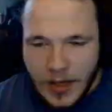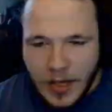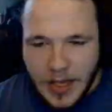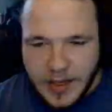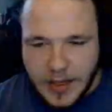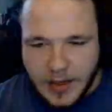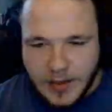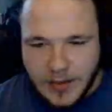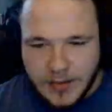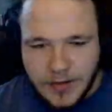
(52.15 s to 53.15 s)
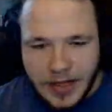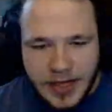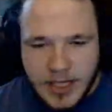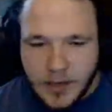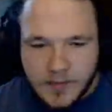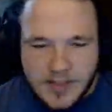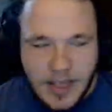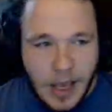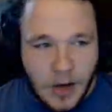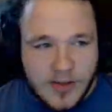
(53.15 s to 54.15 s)
And he comes
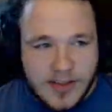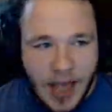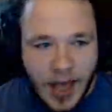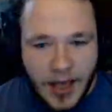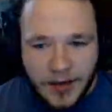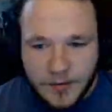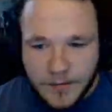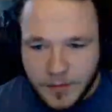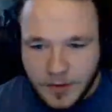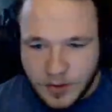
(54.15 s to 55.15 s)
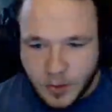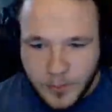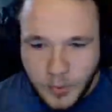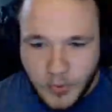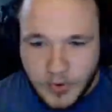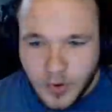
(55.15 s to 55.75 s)
outside from the little booth